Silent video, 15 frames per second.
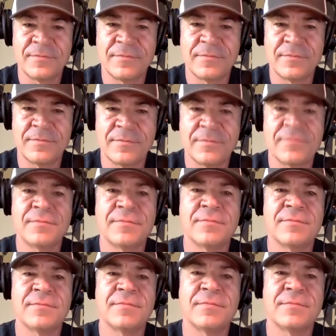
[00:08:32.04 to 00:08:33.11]

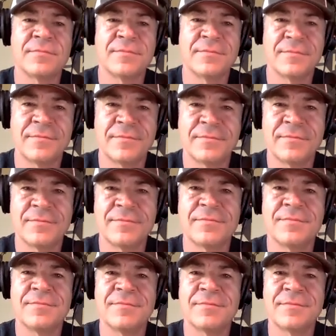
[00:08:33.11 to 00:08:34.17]

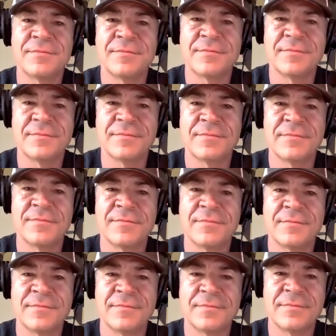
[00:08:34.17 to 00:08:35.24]

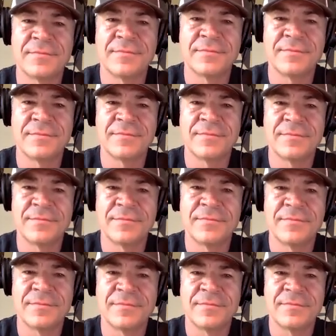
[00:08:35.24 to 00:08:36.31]

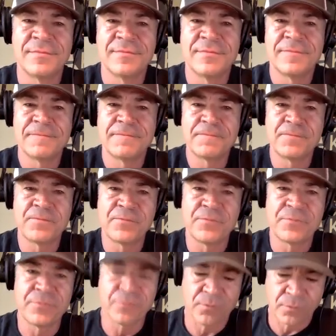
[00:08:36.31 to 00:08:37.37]

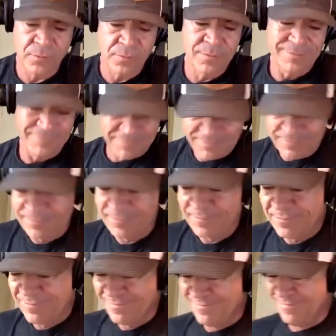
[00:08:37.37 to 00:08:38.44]

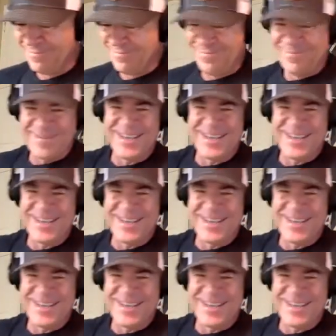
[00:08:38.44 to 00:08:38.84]
(silent)